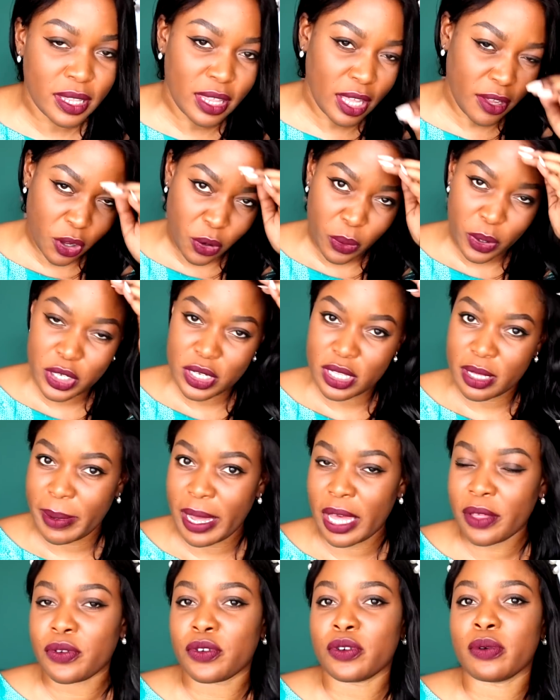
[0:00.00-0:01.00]
they go into the
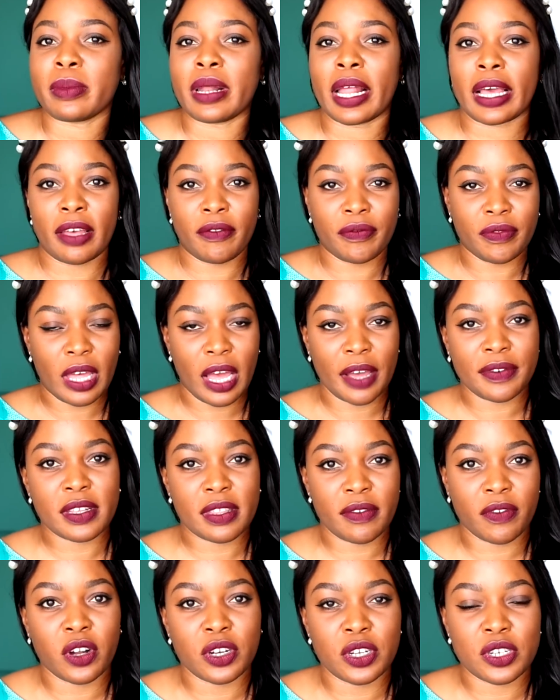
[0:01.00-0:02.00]
bathroom, like after
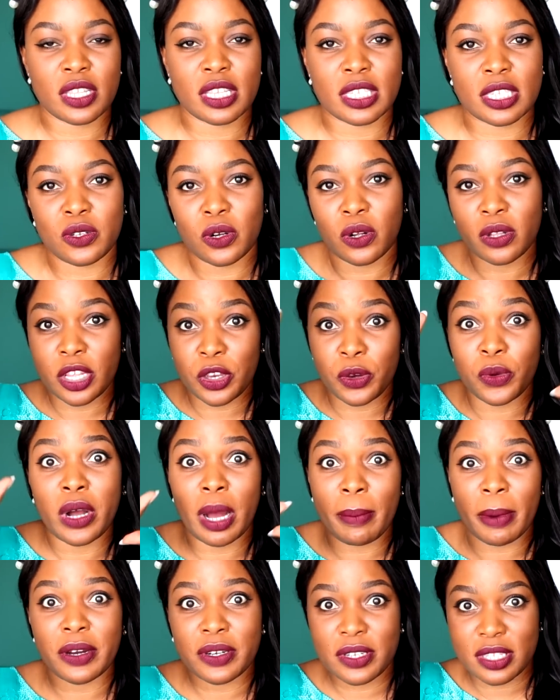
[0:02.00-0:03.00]
they've gone into the stall, then you
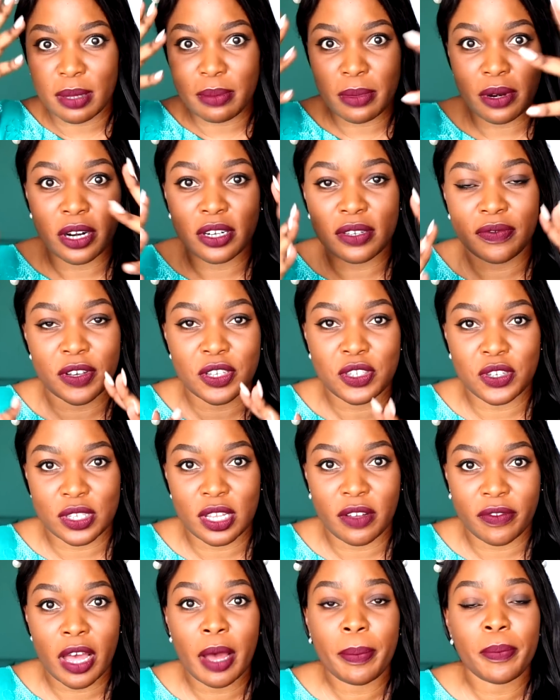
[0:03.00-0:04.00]
come out to the mirror to fix
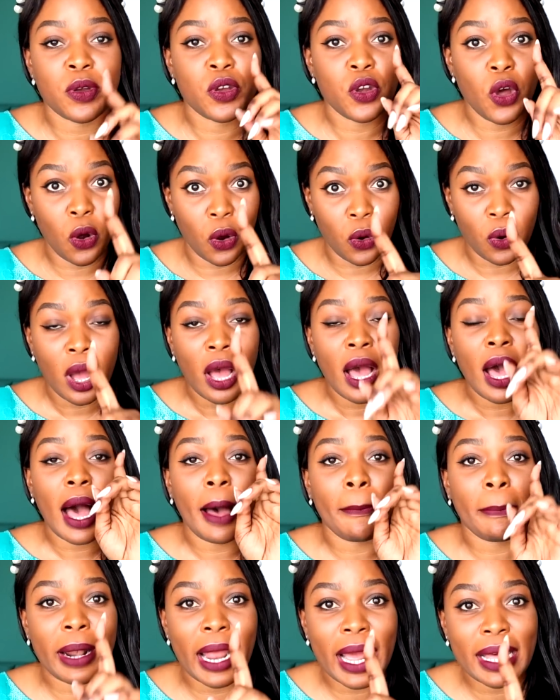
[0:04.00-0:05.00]
yourself up. No,
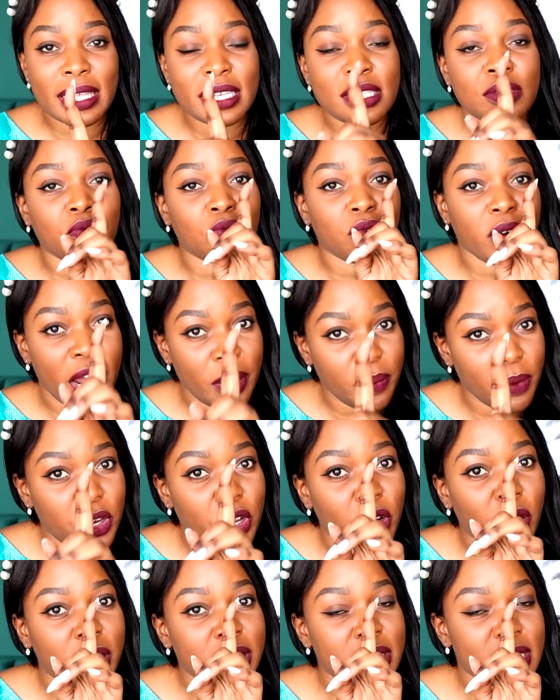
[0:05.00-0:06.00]
apply this right when
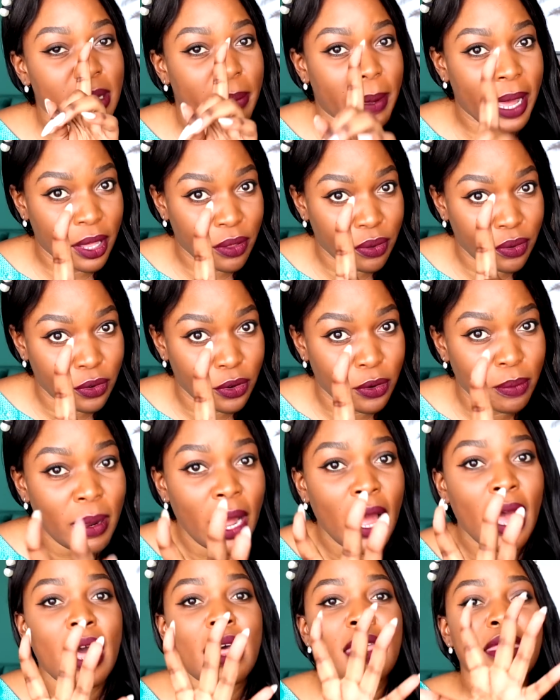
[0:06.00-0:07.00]
you go into the bathroom,
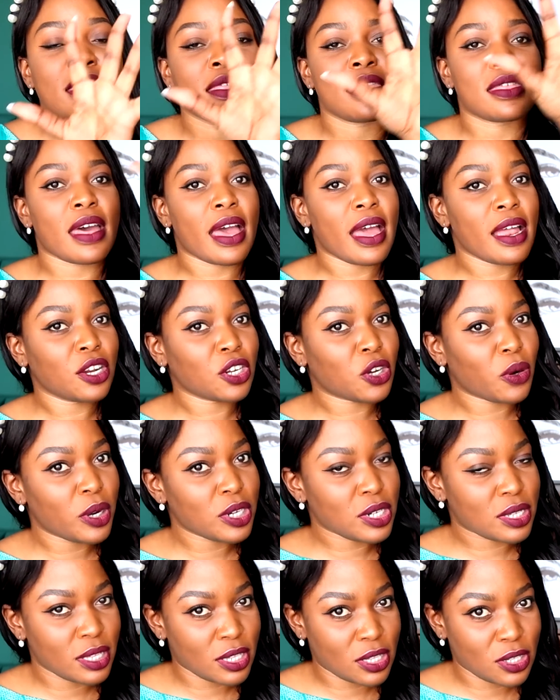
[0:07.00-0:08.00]
then go
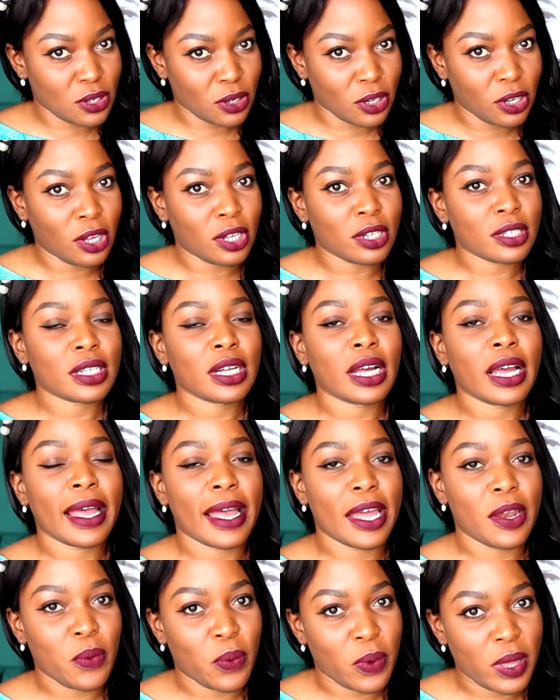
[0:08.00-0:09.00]
into the stall
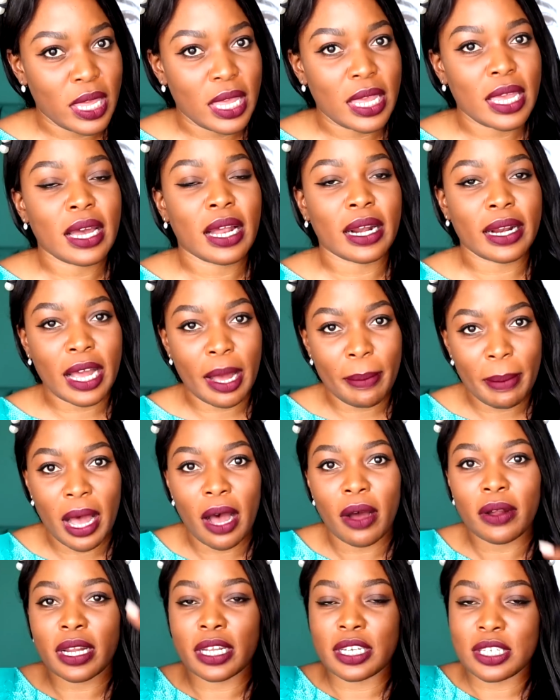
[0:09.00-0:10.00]
and come
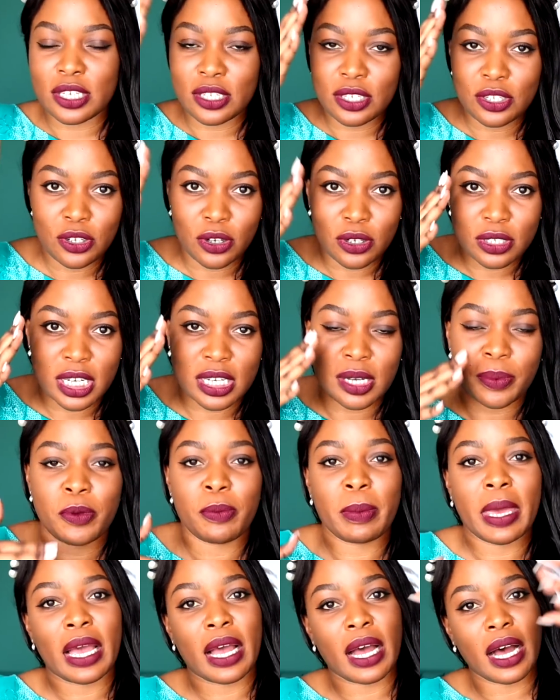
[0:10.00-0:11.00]
out and, you know, touch up your
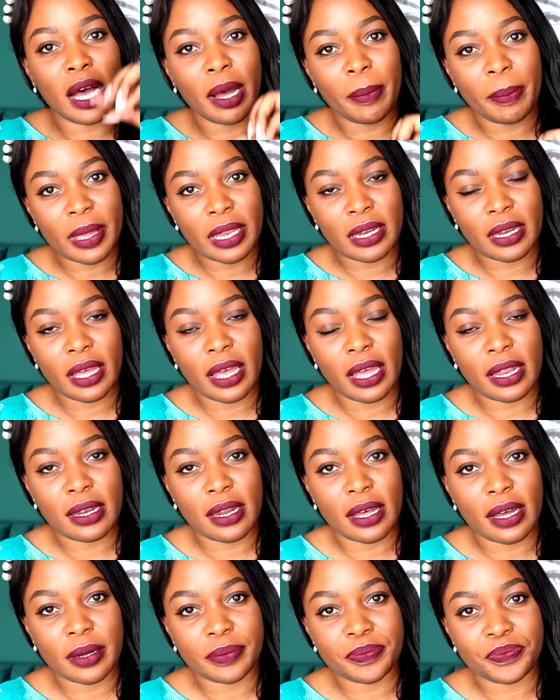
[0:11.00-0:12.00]
makeup
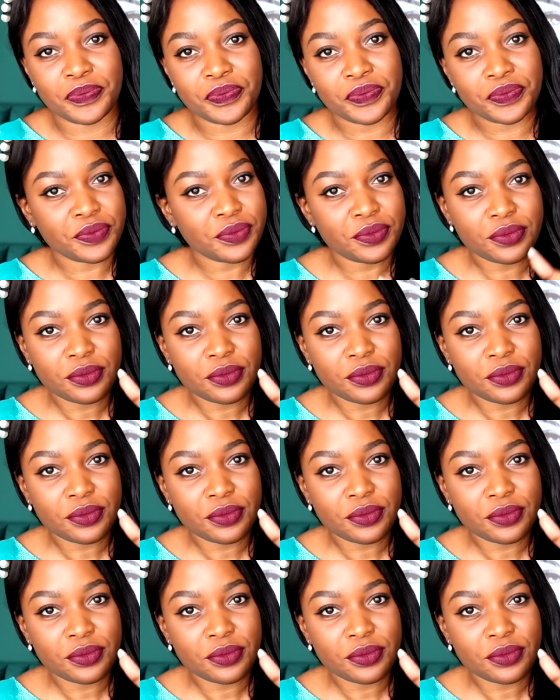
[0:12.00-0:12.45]
and